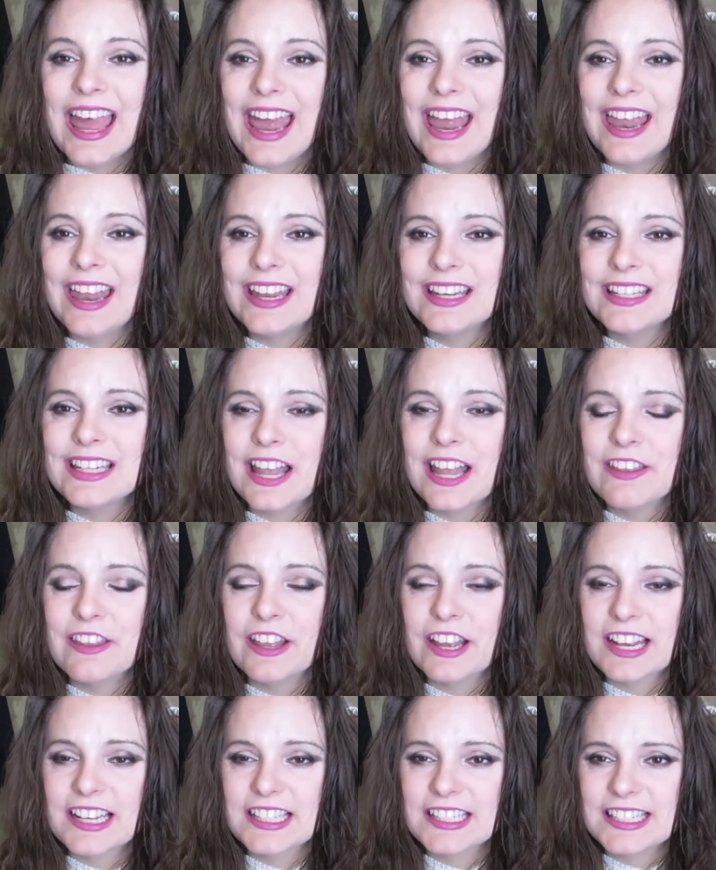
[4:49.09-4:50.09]
And
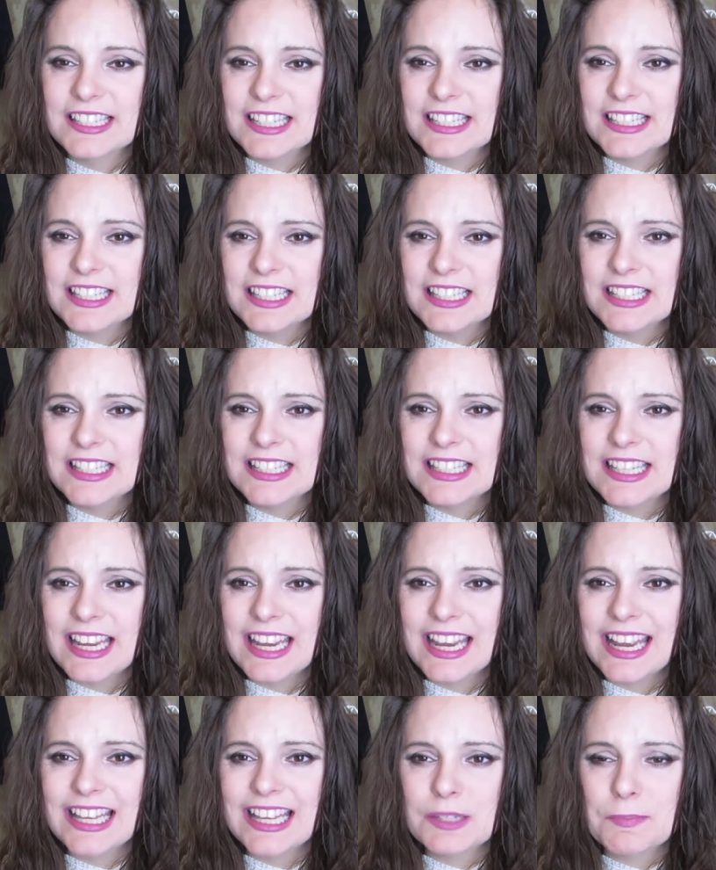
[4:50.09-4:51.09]
the
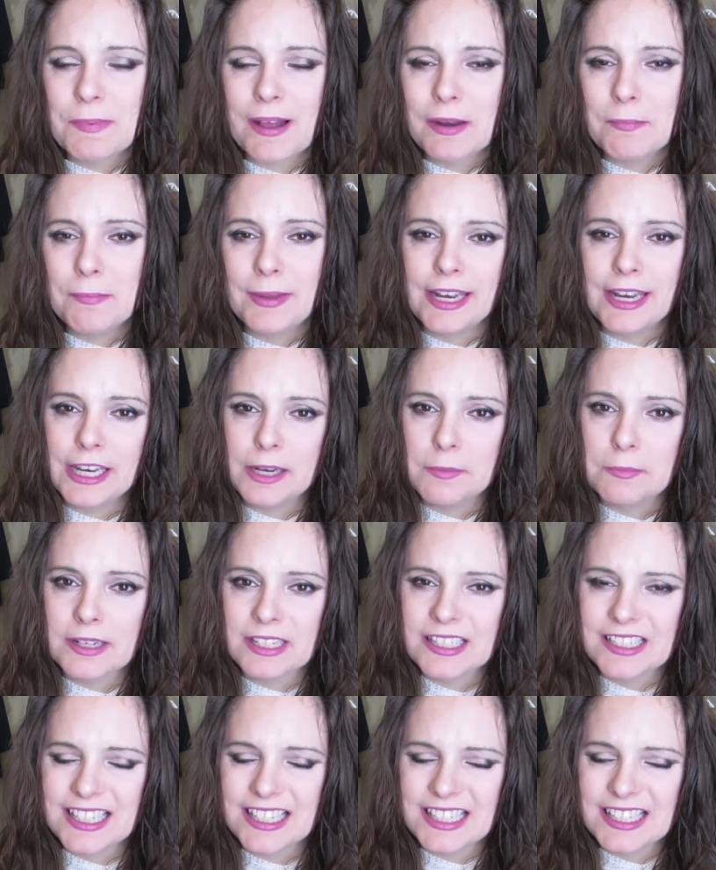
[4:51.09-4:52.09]
consistency, it's about a medium
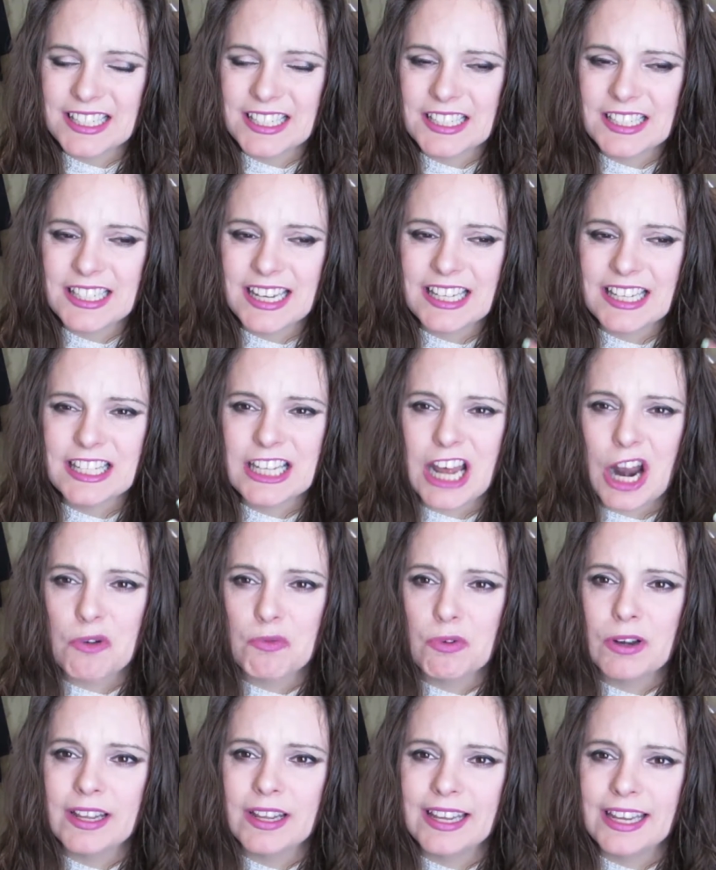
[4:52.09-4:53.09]
consistency. It's
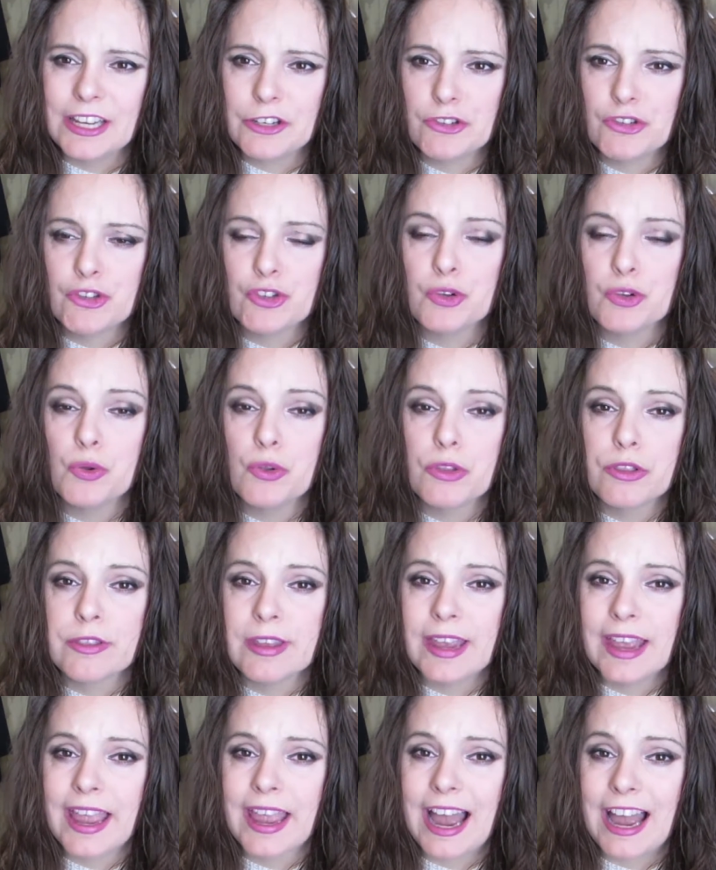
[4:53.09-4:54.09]
not really too
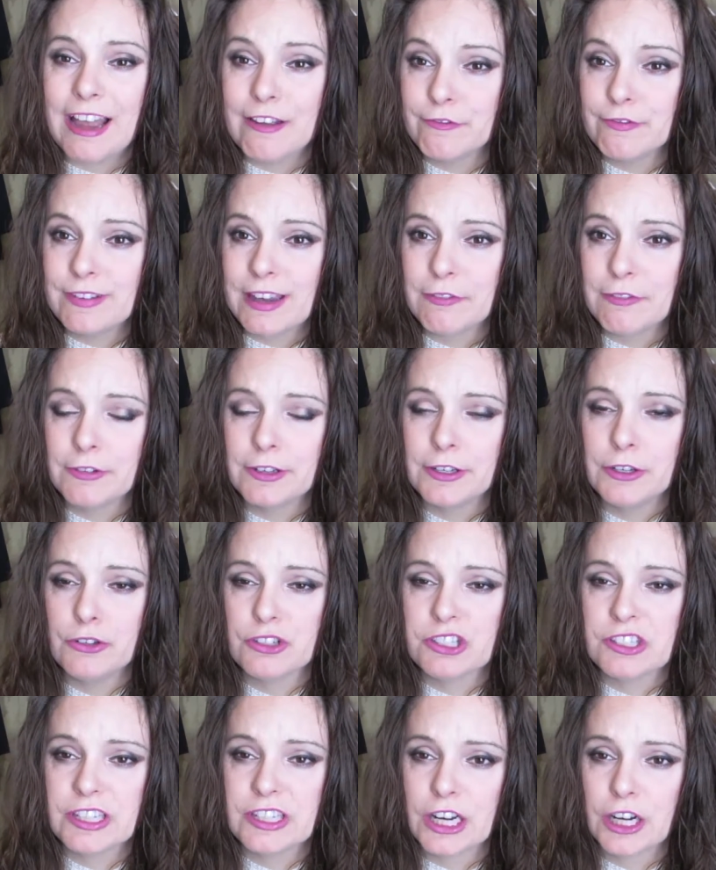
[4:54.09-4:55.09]
thick. I've definitely
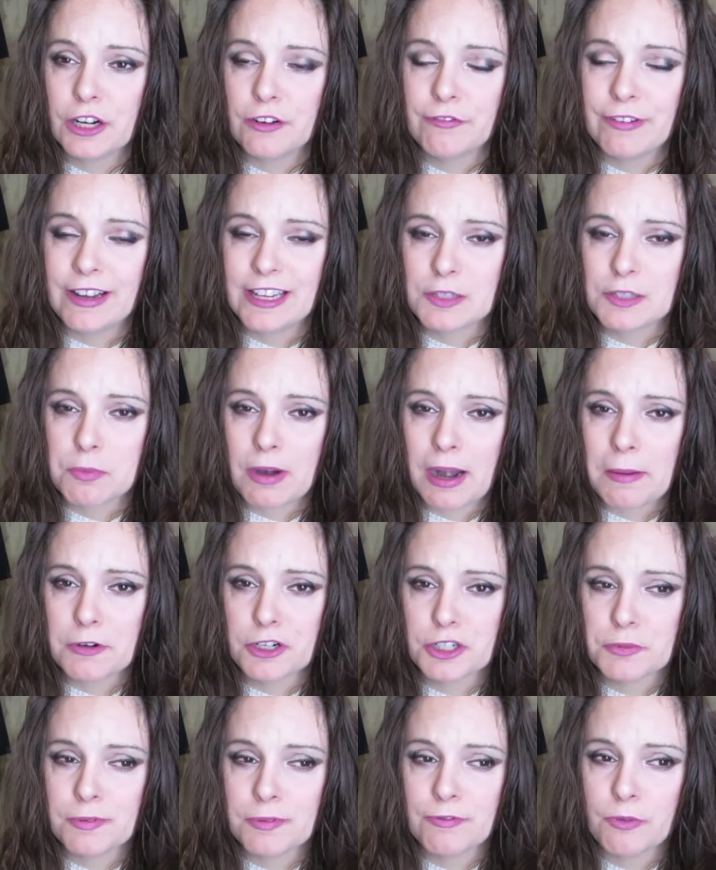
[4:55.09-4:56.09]
used thicker face
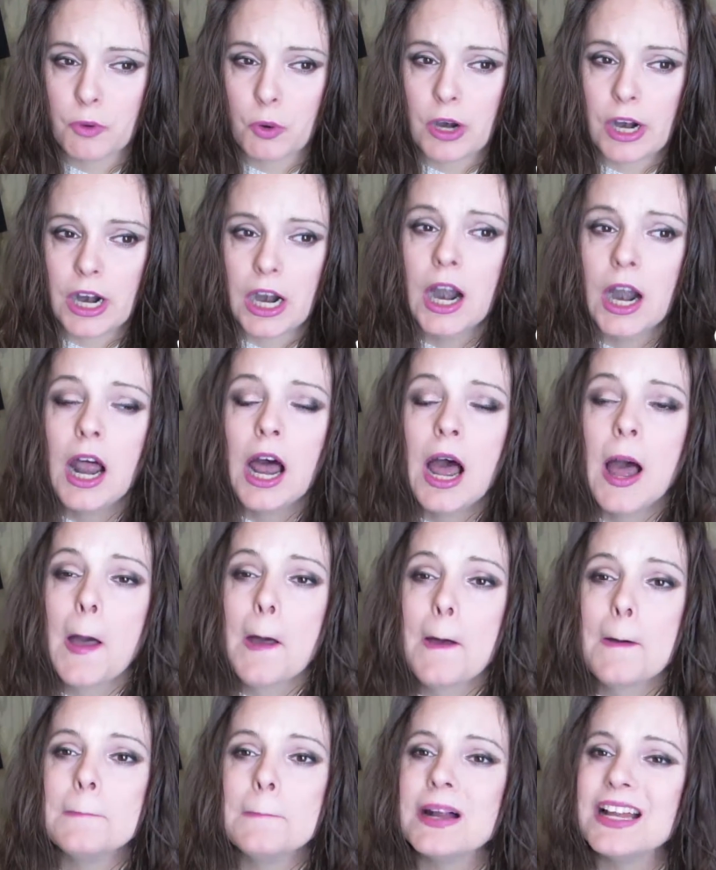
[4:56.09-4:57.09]
primers before,
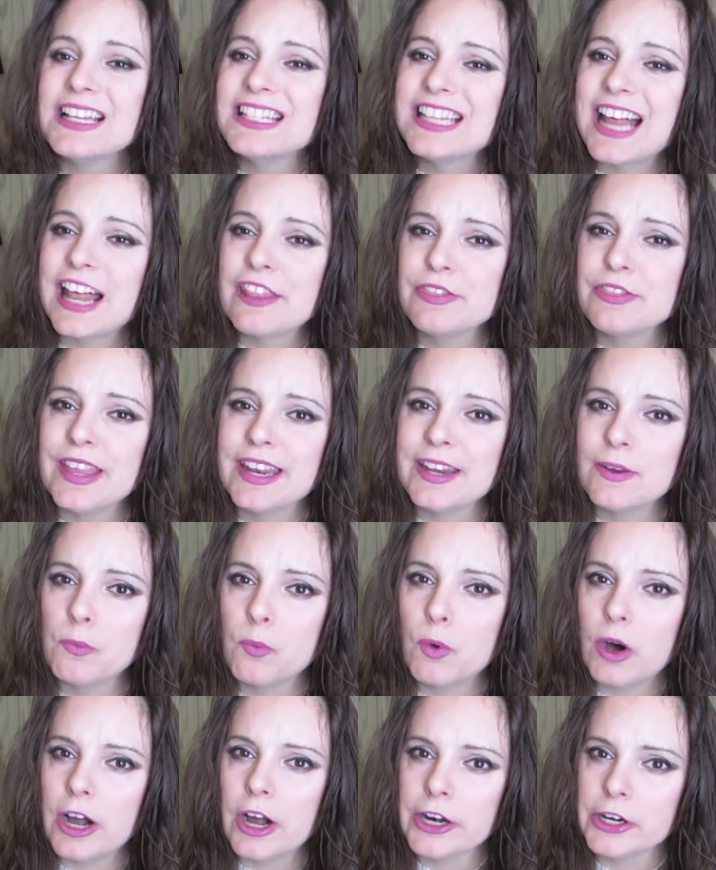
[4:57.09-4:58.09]
but it's not thin
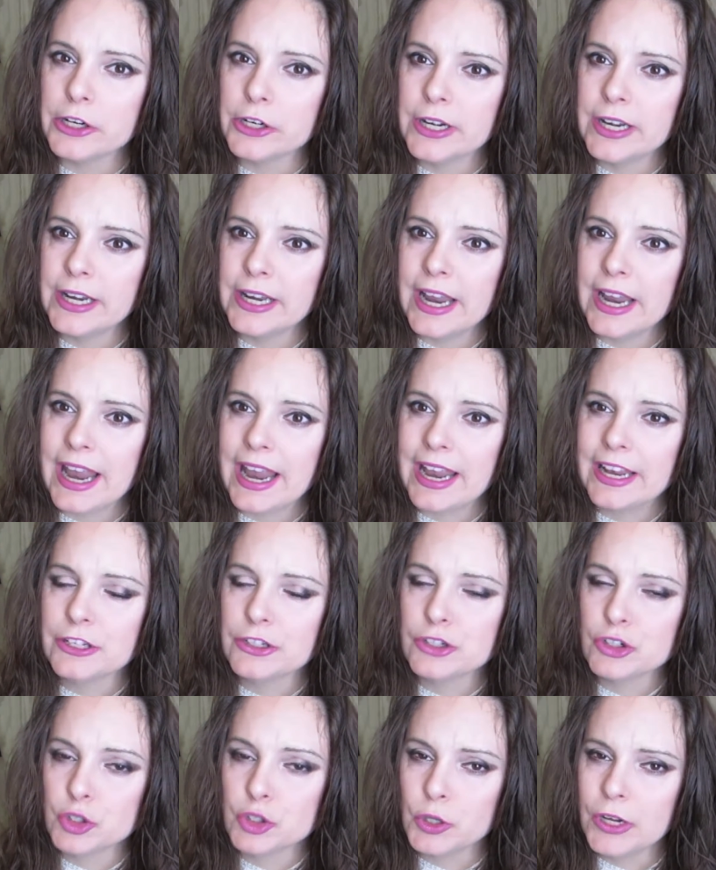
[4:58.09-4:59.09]
and watery
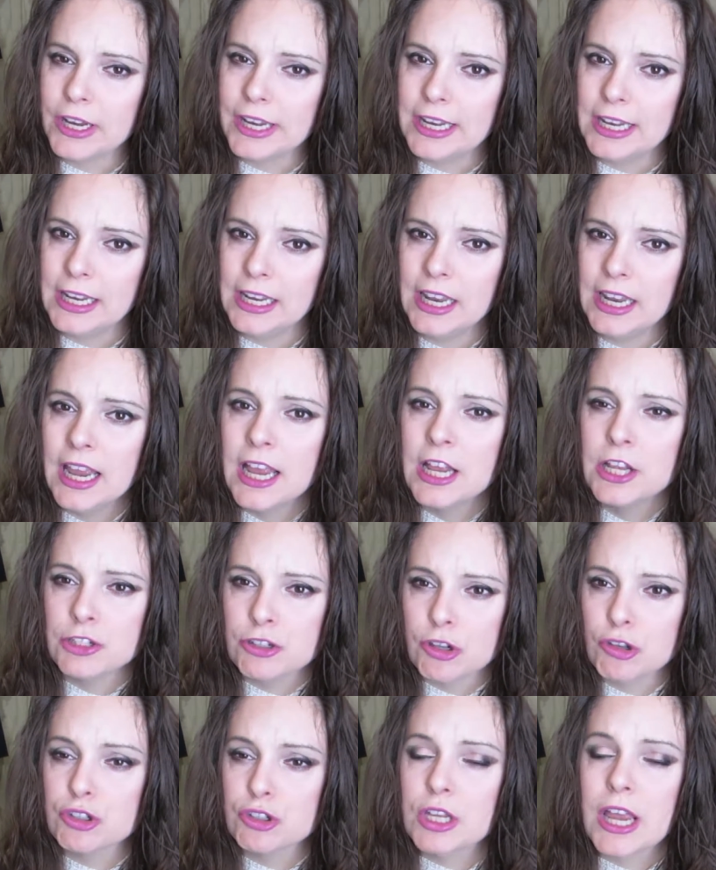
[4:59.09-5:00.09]
and streaky.
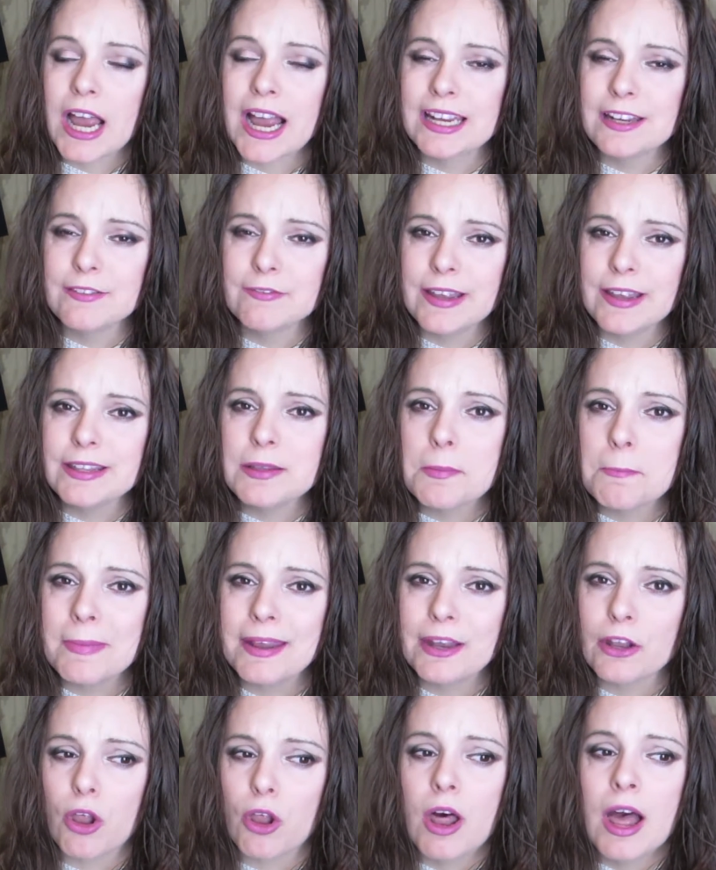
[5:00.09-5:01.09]
So it's kind of in the
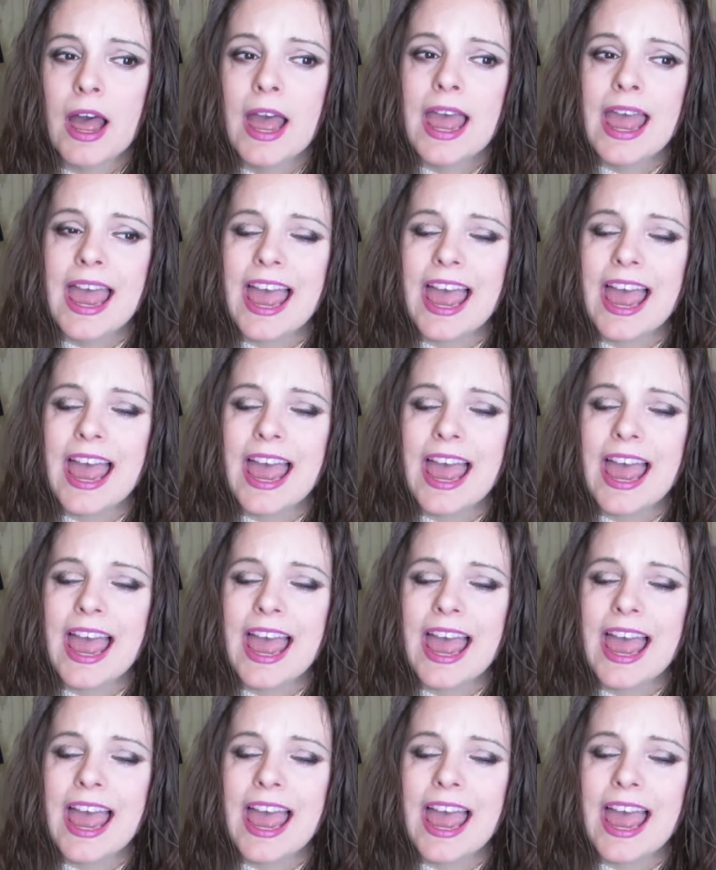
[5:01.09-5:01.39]
middle.